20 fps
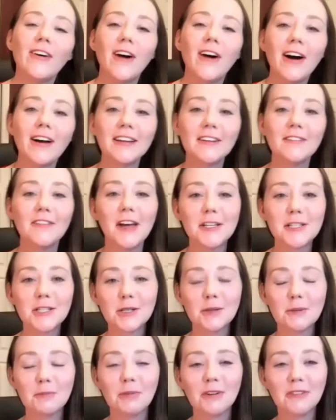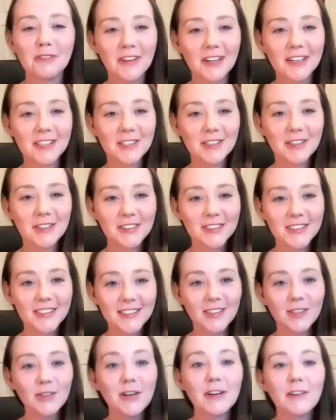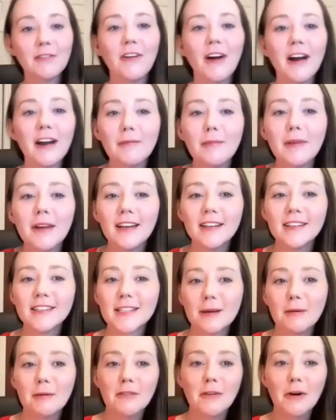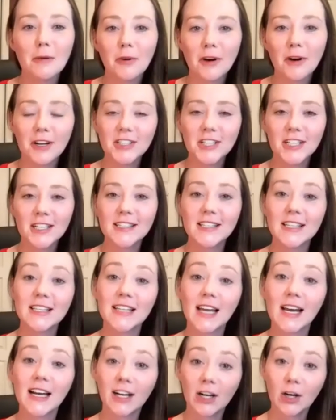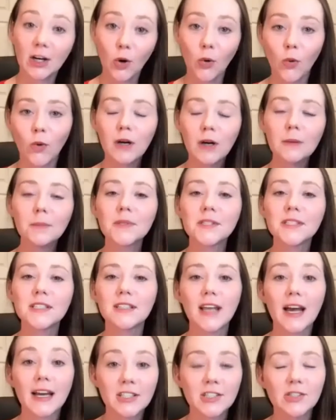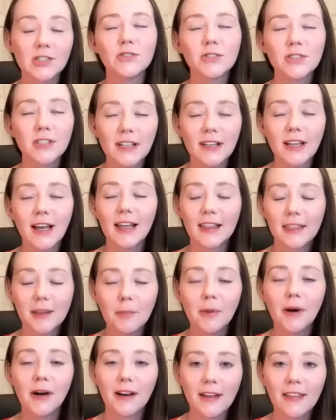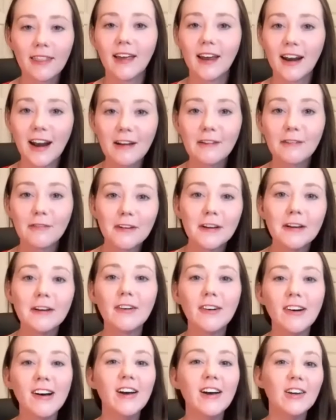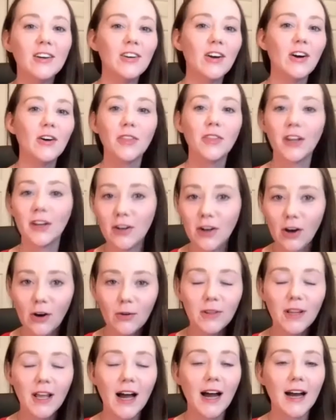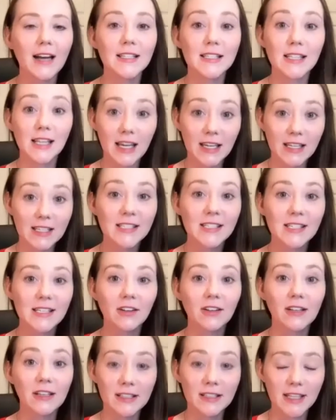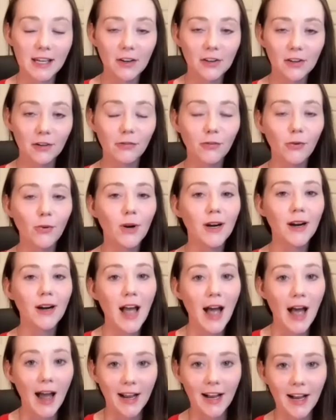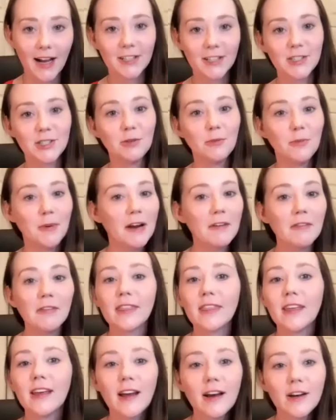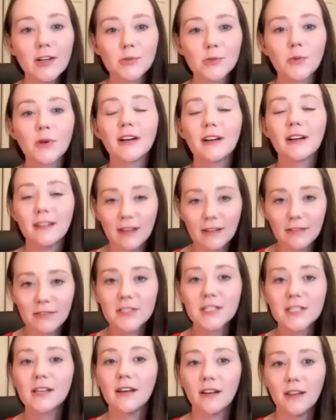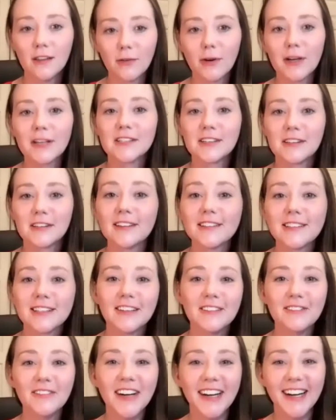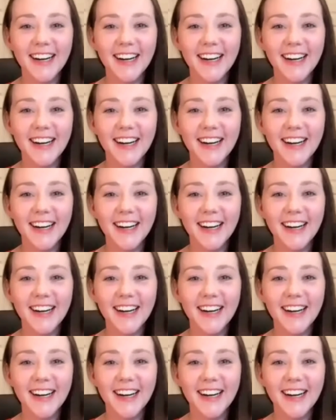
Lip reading: I leave that to the professionals. You can find me in some of our projects as like a corpse. That's usually like the bucket that I fill, the no lines, laying still and dead on the floor. I got you. But everything else, we're going to leave to the rest of the team.